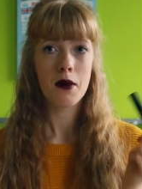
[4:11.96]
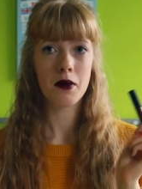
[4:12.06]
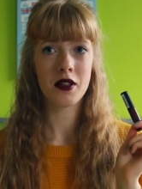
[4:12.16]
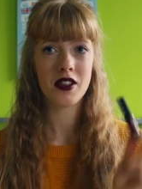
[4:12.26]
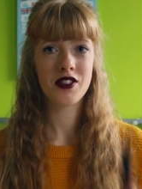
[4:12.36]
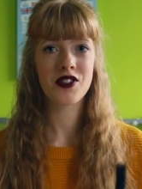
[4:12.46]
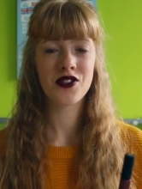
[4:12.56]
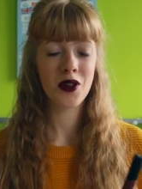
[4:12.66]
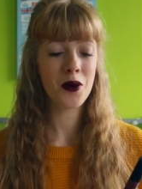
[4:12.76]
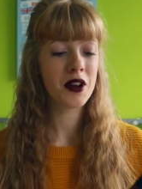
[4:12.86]
But this is
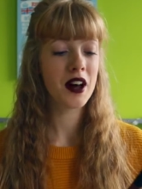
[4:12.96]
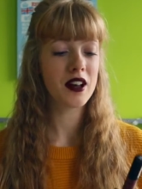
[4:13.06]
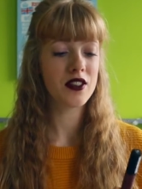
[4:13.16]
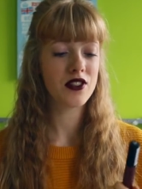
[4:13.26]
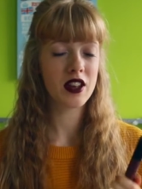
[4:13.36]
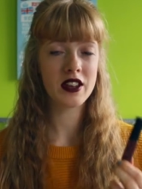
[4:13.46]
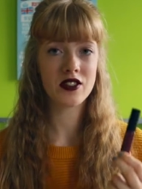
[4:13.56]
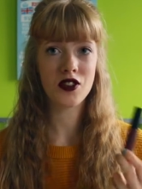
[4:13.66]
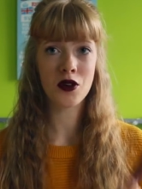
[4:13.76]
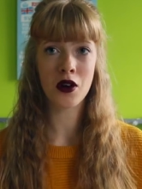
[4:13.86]
so nice and
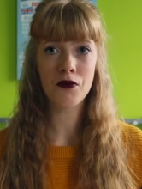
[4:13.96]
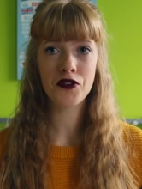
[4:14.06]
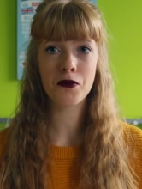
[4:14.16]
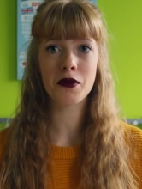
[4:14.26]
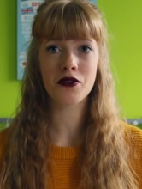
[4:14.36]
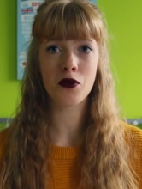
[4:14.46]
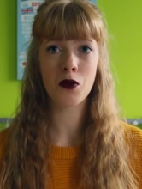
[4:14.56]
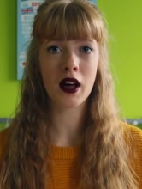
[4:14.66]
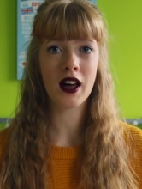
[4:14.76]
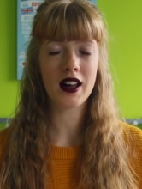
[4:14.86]
it's so comfortable to
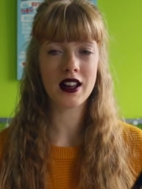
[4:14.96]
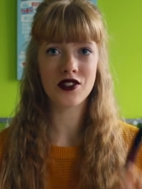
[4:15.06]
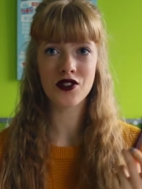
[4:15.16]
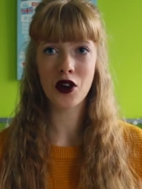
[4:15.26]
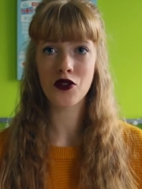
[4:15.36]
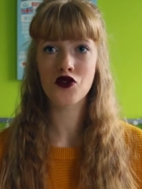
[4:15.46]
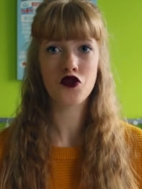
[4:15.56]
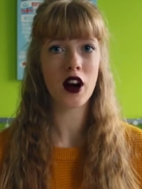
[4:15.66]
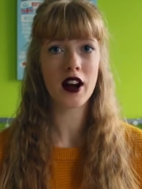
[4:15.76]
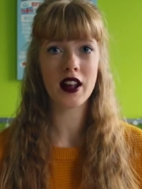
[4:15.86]
wear. It's not
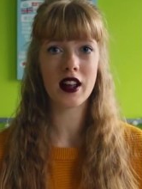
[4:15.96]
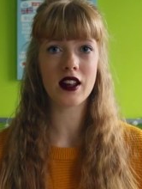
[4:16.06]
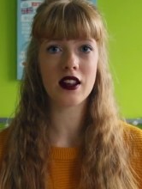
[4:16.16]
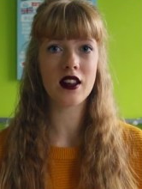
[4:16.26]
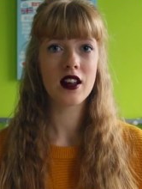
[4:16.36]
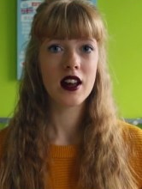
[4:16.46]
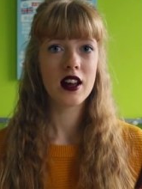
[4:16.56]
drying.